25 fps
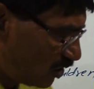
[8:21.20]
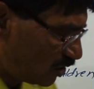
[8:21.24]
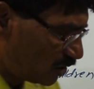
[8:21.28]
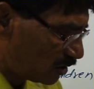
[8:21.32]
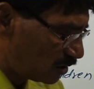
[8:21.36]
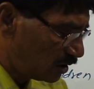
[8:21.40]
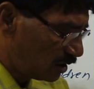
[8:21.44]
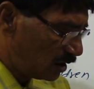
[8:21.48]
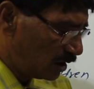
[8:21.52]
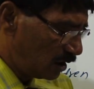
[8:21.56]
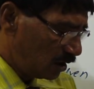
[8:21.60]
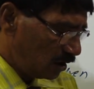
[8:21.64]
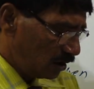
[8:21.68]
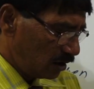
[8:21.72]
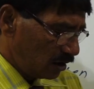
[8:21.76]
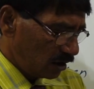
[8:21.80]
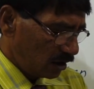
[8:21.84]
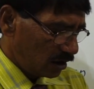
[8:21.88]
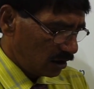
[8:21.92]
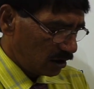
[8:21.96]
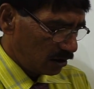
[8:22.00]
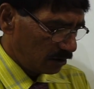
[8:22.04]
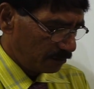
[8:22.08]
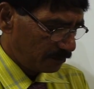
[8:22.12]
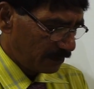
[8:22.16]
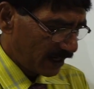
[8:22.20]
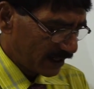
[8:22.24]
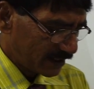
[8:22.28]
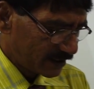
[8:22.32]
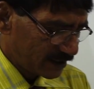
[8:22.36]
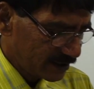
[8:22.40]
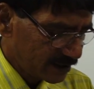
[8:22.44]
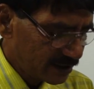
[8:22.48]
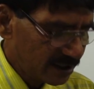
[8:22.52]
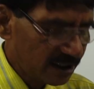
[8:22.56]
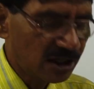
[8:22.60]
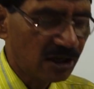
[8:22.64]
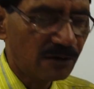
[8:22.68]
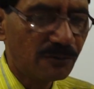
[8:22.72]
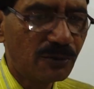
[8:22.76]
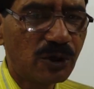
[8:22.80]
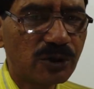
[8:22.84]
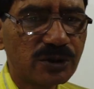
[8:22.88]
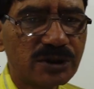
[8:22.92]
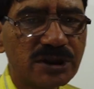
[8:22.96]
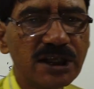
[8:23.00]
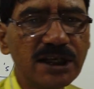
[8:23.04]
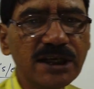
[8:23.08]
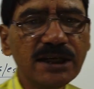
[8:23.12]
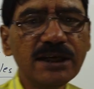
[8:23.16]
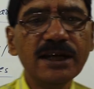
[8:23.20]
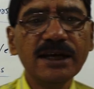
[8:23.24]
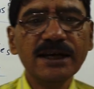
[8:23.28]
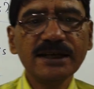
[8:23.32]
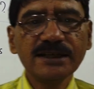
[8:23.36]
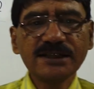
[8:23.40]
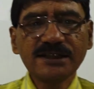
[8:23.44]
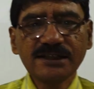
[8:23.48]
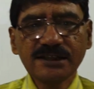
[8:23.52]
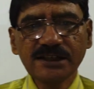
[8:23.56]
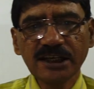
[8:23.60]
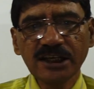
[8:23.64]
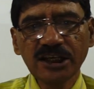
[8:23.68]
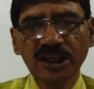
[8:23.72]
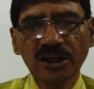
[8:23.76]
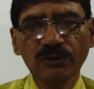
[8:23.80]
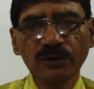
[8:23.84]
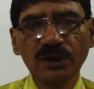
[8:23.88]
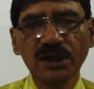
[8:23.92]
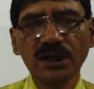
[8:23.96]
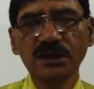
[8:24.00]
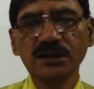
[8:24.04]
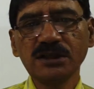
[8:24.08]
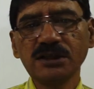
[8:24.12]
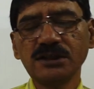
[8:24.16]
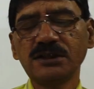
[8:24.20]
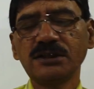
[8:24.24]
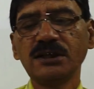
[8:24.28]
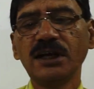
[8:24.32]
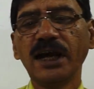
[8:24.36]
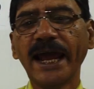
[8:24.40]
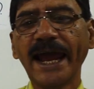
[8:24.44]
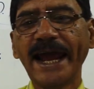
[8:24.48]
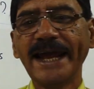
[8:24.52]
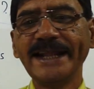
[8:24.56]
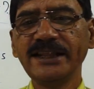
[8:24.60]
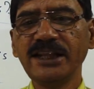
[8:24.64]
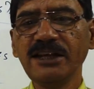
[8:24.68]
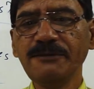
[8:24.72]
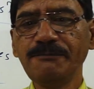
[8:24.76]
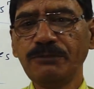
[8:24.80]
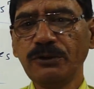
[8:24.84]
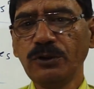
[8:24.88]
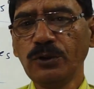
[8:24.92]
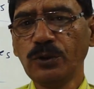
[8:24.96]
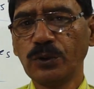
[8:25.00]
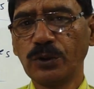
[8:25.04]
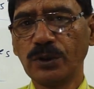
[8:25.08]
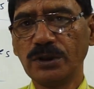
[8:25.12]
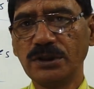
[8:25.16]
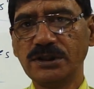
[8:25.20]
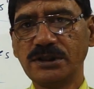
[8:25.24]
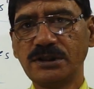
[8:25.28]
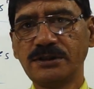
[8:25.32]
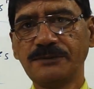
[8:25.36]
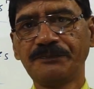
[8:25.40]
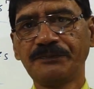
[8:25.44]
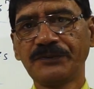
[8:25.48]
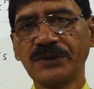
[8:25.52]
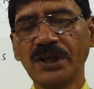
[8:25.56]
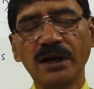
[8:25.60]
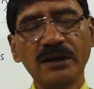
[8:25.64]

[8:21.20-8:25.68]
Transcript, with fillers: you're uh, practicing about the singulars and the plurals.